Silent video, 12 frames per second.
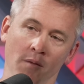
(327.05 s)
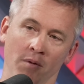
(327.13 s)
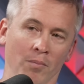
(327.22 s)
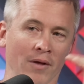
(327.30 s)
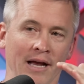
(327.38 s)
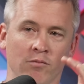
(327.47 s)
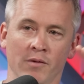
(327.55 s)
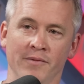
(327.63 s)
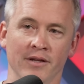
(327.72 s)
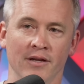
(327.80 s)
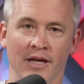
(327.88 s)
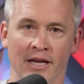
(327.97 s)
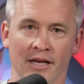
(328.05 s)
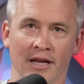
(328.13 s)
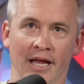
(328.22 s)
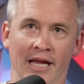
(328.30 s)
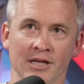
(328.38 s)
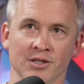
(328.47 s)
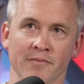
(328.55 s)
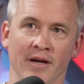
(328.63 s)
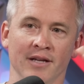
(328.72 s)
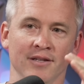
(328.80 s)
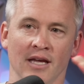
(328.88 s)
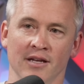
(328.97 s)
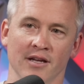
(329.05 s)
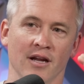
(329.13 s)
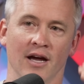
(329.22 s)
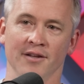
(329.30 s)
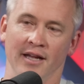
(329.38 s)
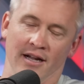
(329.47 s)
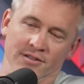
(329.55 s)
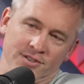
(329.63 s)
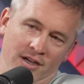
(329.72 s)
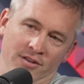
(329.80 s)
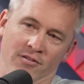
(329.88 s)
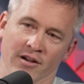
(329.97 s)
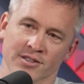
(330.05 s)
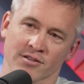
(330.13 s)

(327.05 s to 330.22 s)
But black women and Asian men tend to not date outside their race a